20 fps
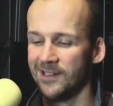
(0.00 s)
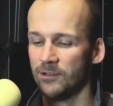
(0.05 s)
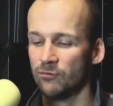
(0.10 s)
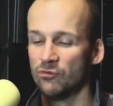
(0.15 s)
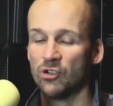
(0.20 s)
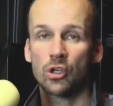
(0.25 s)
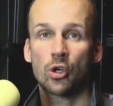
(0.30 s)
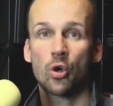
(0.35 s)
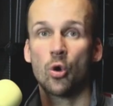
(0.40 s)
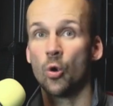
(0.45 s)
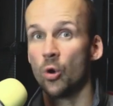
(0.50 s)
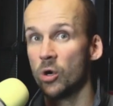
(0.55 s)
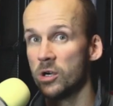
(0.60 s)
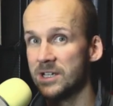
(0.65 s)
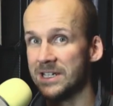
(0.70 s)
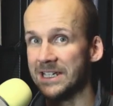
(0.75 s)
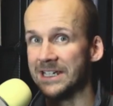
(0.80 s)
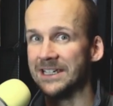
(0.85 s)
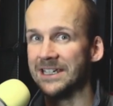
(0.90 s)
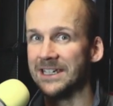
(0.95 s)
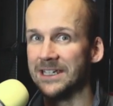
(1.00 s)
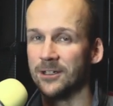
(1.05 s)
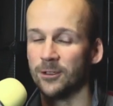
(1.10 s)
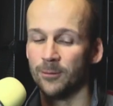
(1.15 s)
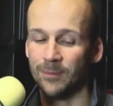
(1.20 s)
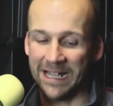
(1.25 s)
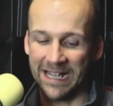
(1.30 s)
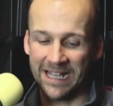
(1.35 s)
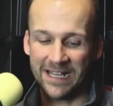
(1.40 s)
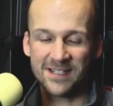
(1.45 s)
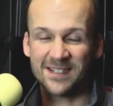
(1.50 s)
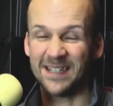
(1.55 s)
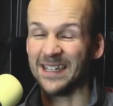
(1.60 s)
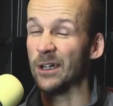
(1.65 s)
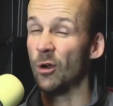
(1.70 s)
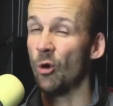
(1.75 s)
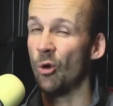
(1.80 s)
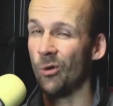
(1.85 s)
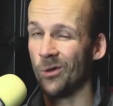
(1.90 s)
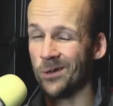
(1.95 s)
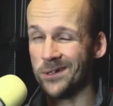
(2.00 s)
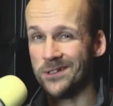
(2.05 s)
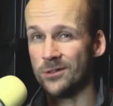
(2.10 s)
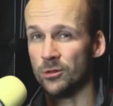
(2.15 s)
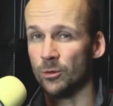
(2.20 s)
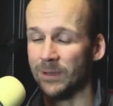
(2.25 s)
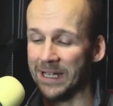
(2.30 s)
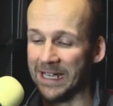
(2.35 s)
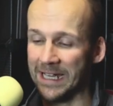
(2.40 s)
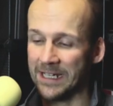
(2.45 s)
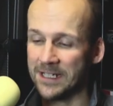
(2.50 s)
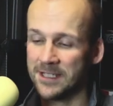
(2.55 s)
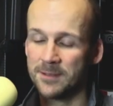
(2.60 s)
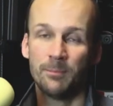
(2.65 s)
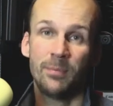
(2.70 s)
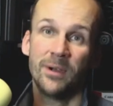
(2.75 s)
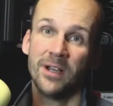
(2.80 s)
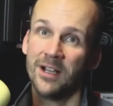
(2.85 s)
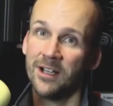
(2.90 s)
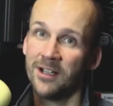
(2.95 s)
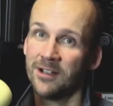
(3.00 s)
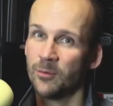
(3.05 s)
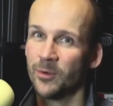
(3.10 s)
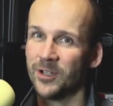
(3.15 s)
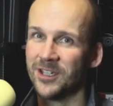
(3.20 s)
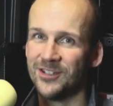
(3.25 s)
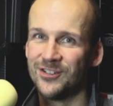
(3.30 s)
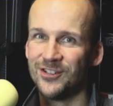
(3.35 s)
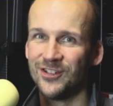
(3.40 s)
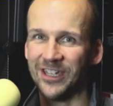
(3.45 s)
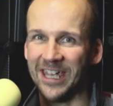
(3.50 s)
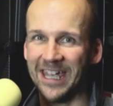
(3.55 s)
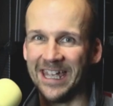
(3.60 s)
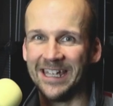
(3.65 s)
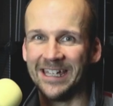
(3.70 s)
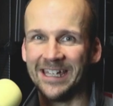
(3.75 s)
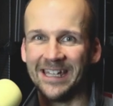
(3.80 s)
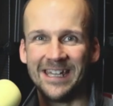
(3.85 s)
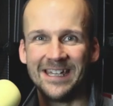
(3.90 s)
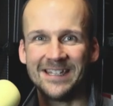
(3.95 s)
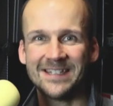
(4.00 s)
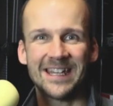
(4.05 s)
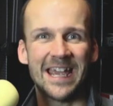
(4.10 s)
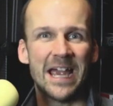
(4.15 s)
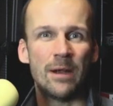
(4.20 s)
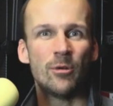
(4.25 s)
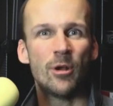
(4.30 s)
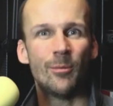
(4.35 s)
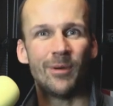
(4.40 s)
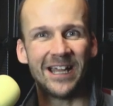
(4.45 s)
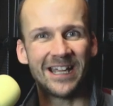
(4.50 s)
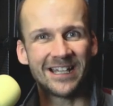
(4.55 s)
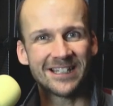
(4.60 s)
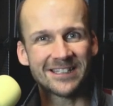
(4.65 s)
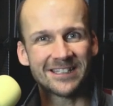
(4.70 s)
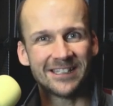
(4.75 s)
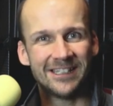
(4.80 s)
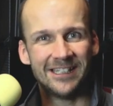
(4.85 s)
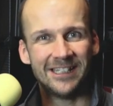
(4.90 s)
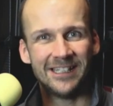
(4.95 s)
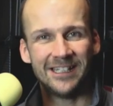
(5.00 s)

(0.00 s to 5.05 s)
recording gear bags, like audio bags, but what you do get is camera bags.